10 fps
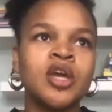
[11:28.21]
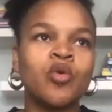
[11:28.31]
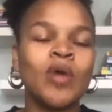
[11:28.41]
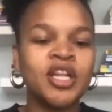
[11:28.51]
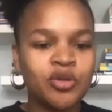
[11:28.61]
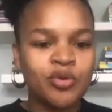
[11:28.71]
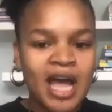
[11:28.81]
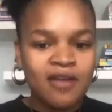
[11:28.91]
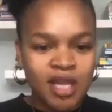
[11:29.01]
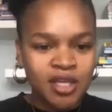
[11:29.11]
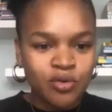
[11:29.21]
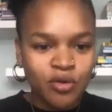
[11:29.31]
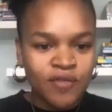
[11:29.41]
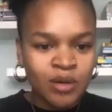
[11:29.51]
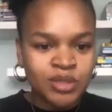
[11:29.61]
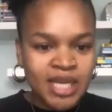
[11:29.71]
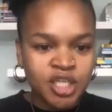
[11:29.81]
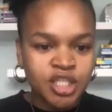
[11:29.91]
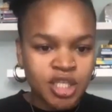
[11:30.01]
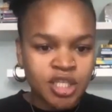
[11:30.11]
when you have like your
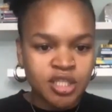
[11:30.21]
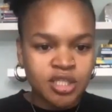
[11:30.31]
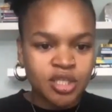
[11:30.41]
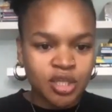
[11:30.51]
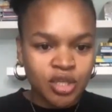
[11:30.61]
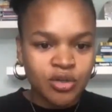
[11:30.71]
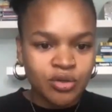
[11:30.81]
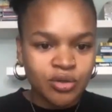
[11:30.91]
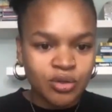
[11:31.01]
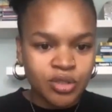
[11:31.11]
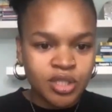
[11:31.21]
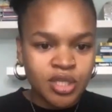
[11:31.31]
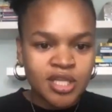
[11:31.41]
foundations secured